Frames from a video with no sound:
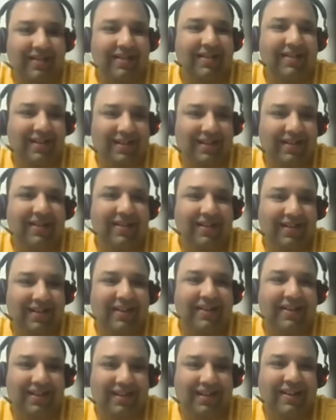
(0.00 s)

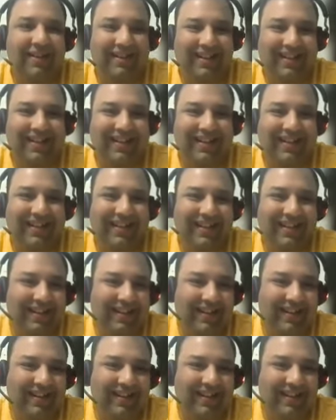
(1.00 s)

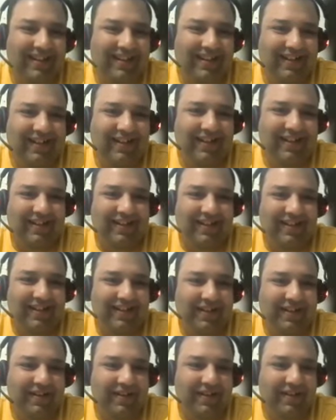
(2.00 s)

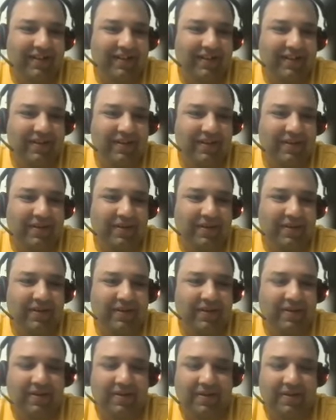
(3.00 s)

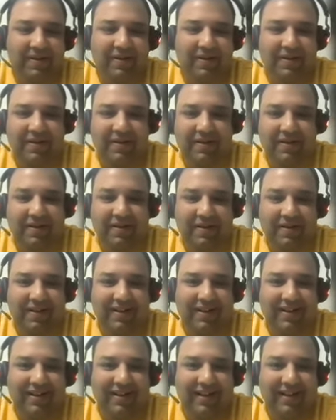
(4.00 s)

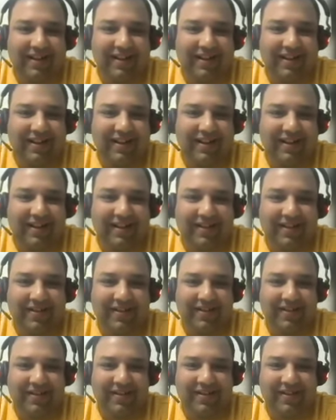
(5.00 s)

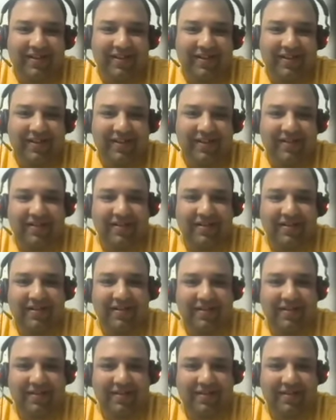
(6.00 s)

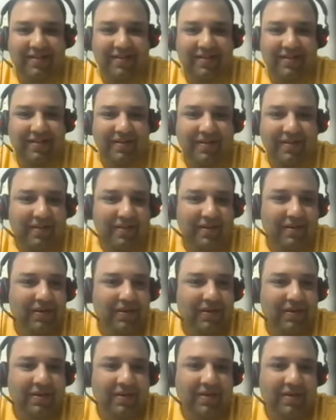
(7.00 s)
This person isn't speaking.